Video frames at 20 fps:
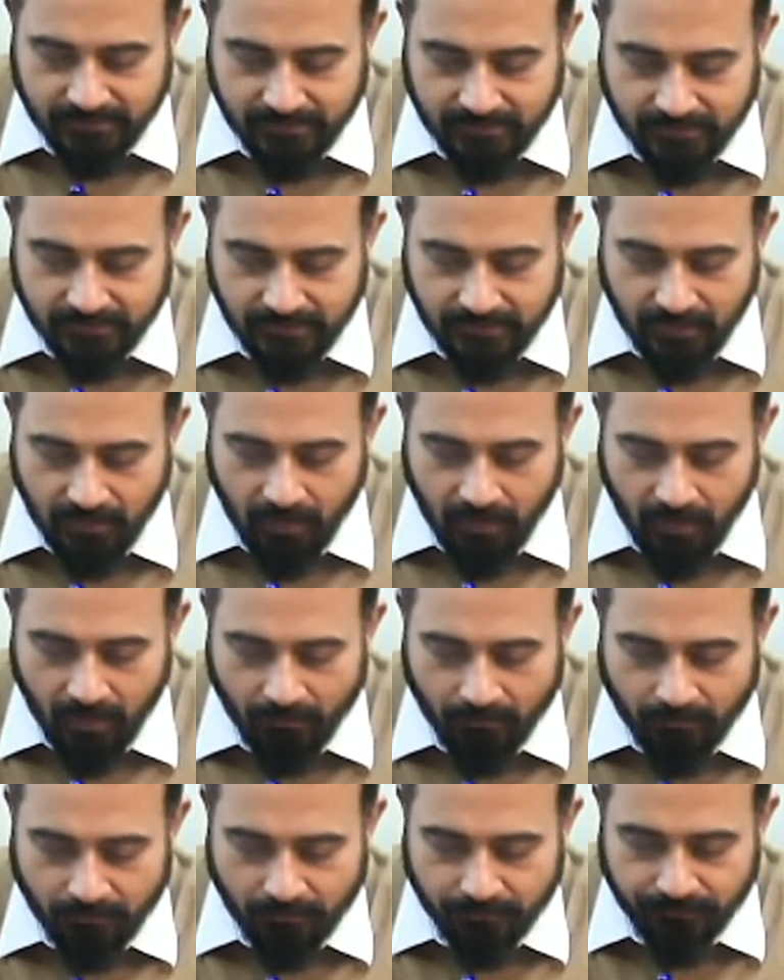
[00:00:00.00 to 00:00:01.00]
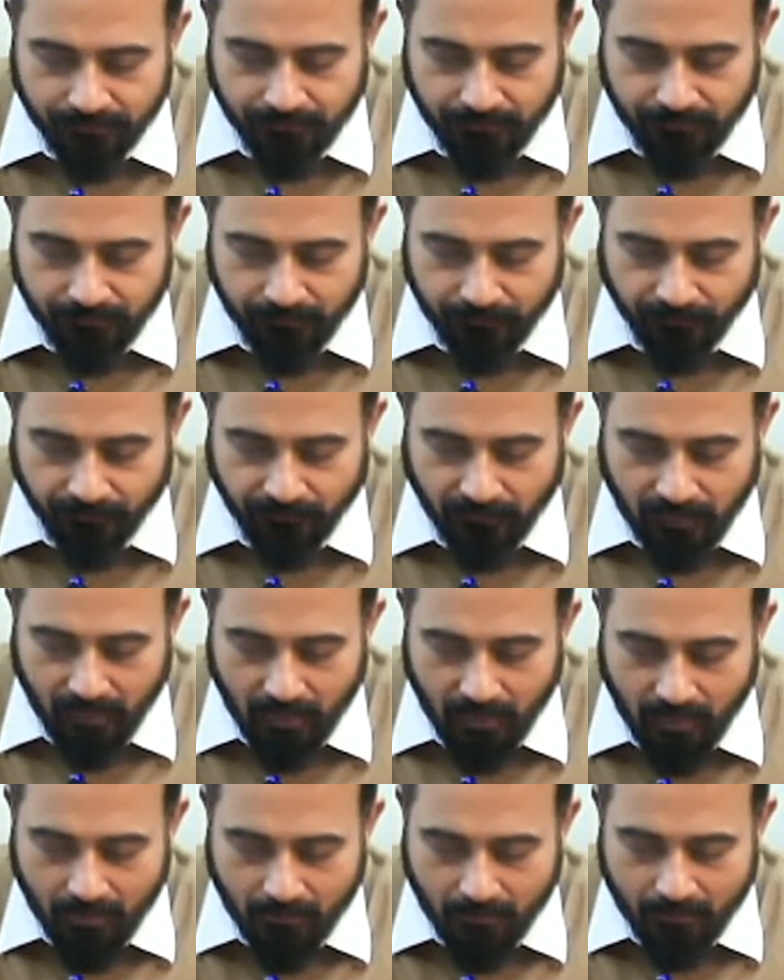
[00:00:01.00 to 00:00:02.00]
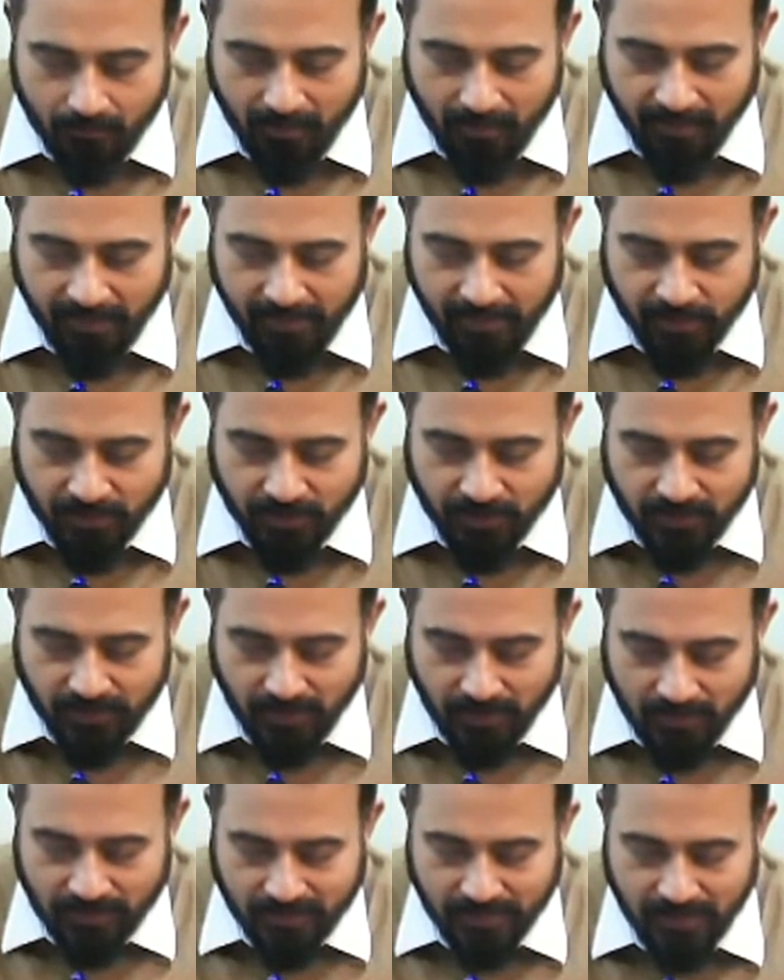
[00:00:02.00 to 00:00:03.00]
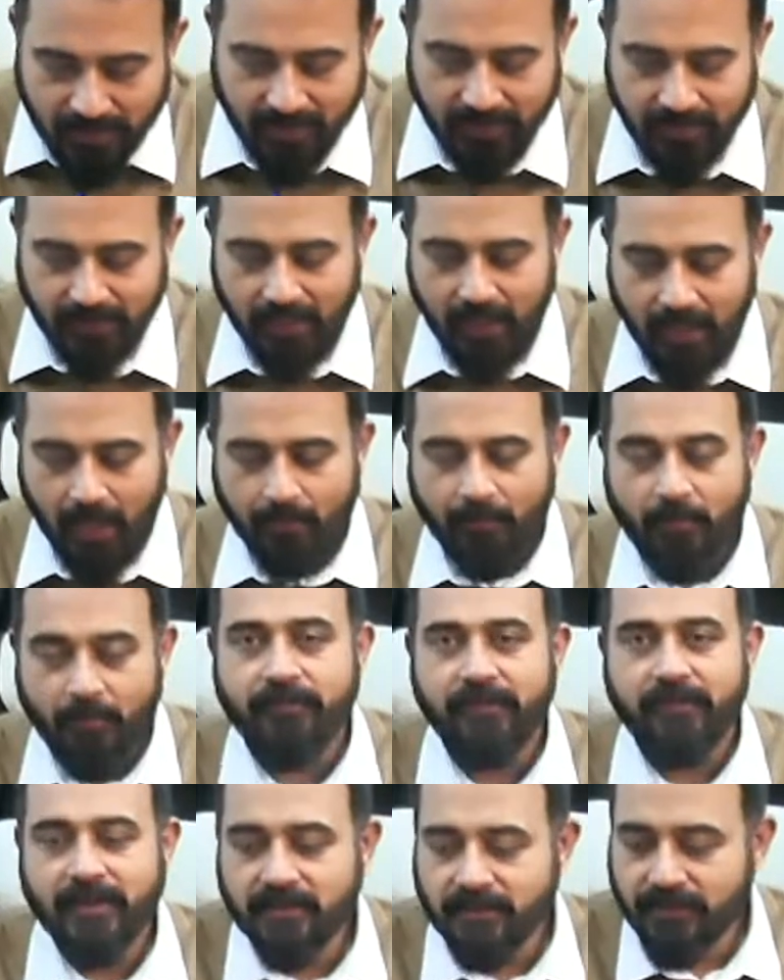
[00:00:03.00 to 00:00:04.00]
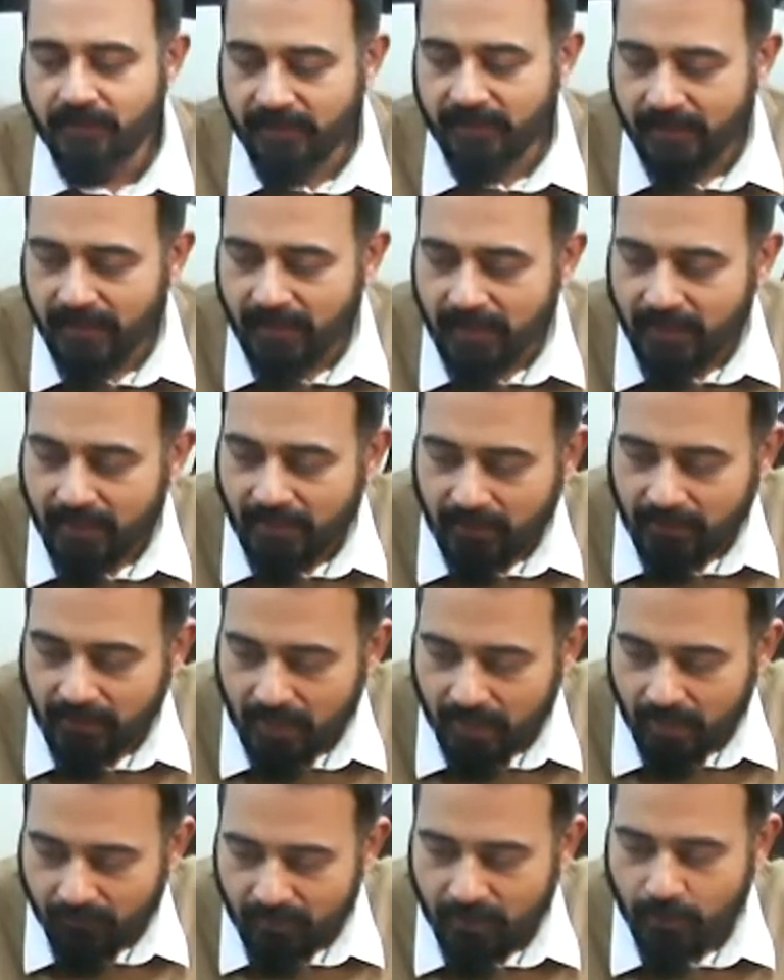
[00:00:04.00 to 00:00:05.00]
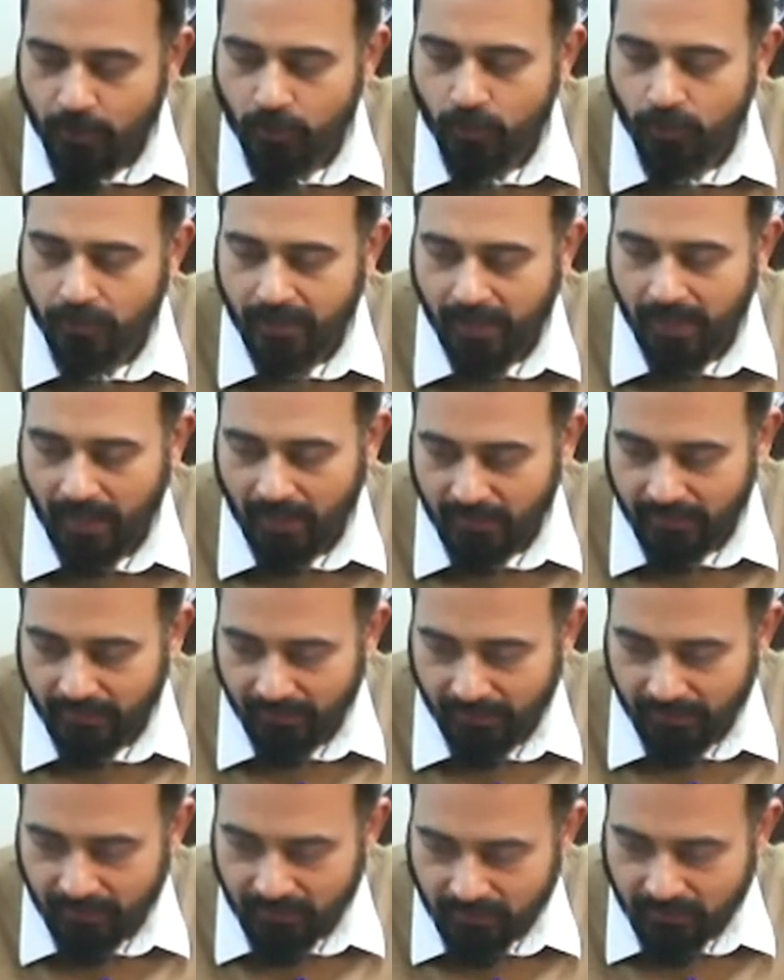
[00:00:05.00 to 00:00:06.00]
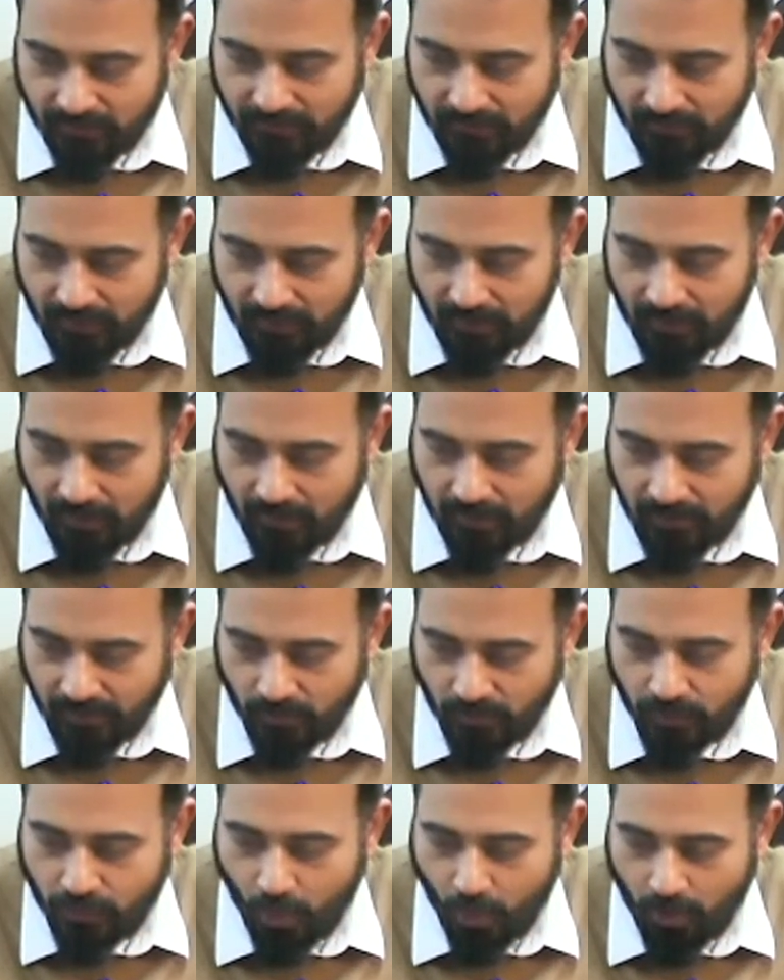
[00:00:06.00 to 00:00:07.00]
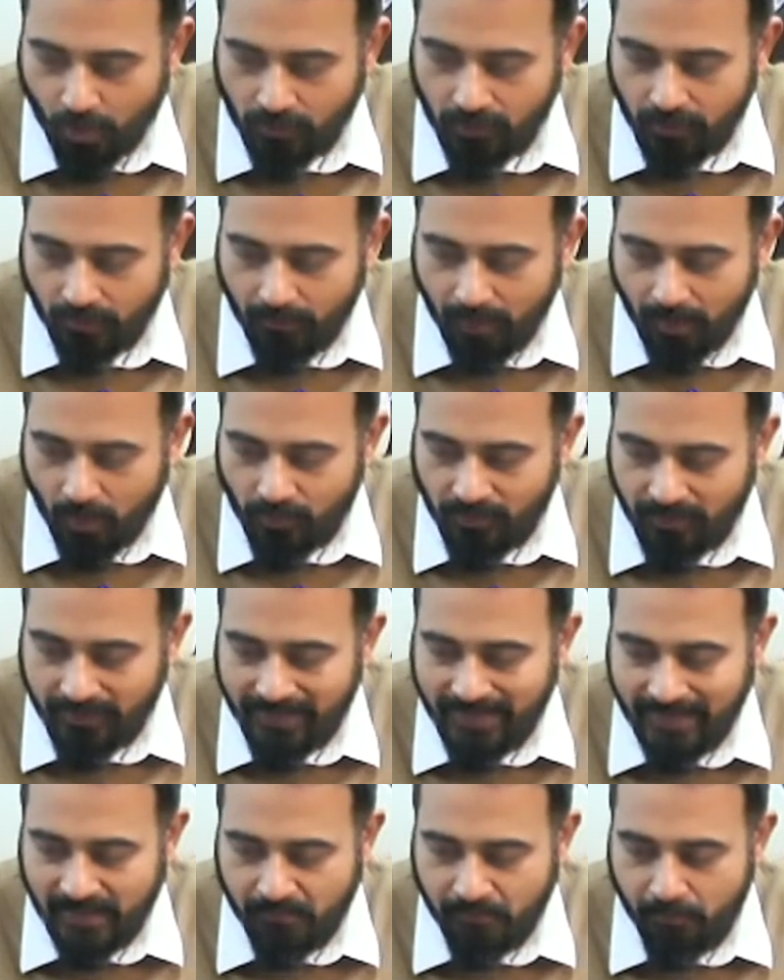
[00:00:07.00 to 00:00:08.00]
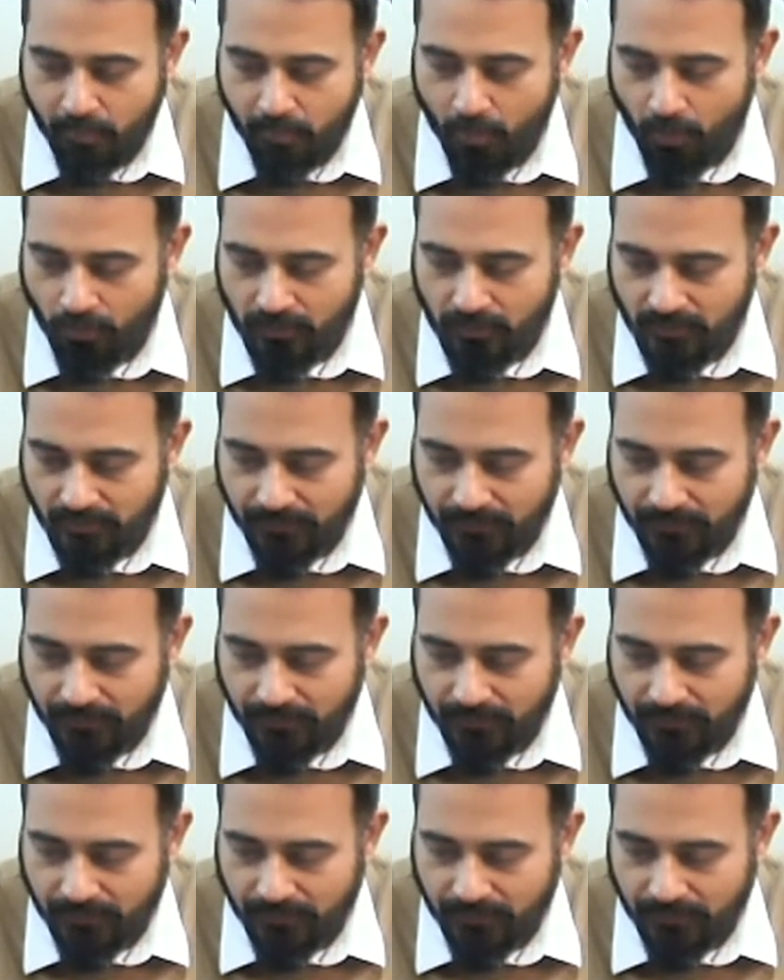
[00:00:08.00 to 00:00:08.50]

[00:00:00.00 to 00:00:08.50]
Manesh is asking, I'm a FinTree Level 2 candidate. You talked about reading books.